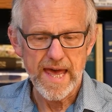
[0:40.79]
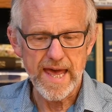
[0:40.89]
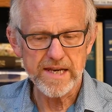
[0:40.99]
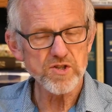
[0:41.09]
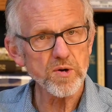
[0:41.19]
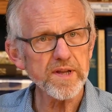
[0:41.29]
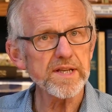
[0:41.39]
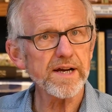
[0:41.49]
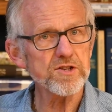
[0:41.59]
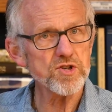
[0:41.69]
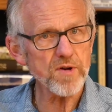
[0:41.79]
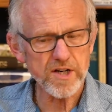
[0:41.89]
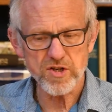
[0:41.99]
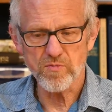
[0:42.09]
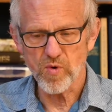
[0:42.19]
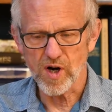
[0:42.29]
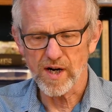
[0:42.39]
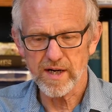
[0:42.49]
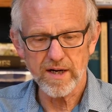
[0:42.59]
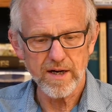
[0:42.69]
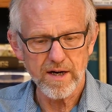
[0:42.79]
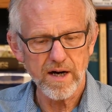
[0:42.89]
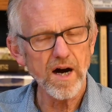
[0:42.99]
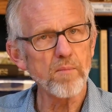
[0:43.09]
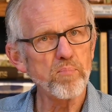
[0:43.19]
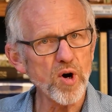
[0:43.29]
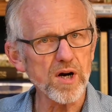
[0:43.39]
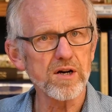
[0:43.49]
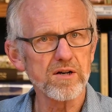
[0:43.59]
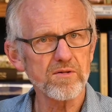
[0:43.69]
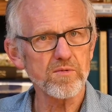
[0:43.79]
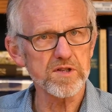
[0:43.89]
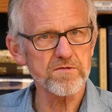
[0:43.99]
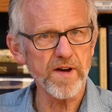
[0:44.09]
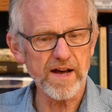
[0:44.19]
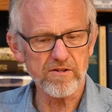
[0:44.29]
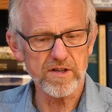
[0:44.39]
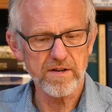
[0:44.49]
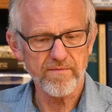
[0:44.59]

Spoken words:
and during the construction work, a book was found.